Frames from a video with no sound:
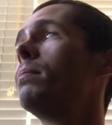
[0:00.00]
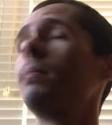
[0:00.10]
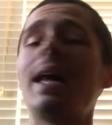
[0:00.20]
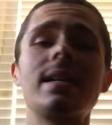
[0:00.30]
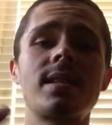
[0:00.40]

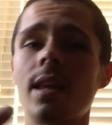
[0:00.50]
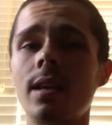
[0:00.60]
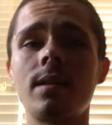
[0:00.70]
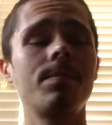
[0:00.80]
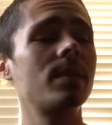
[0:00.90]
Last
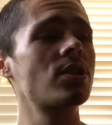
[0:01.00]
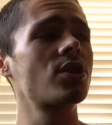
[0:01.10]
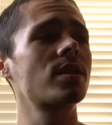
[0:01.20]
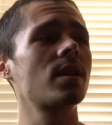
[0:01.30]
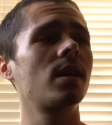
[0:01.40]
thing is
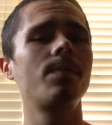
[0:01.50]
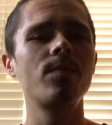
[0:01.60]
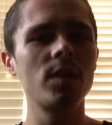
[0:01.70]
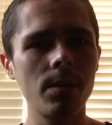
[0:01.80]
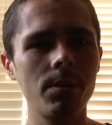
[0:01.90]
just
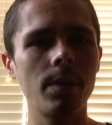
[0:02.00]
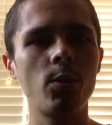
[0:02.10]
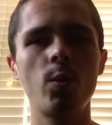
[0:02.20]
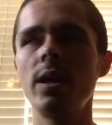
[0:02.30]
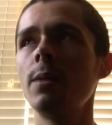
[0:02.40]

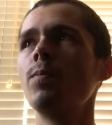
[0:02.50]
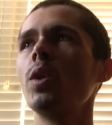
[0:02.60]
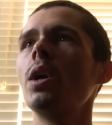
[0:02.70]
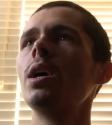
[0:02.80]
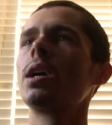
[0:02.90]
WWE
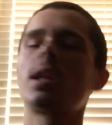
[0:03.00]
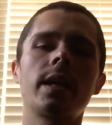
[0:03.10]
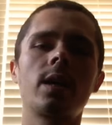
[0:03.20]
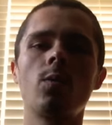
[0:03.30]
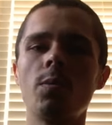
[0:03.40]

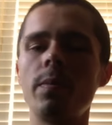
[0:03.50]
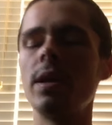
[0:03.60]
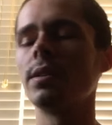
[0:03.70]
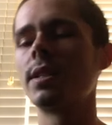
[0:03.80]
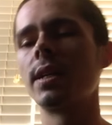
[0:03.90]
clicking with me
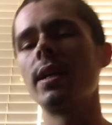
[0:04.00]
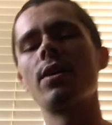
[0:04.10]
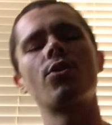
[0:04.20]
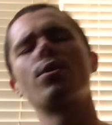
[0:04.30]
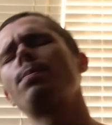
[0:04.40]
all
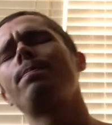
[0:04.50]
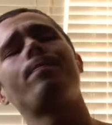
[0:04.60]
together.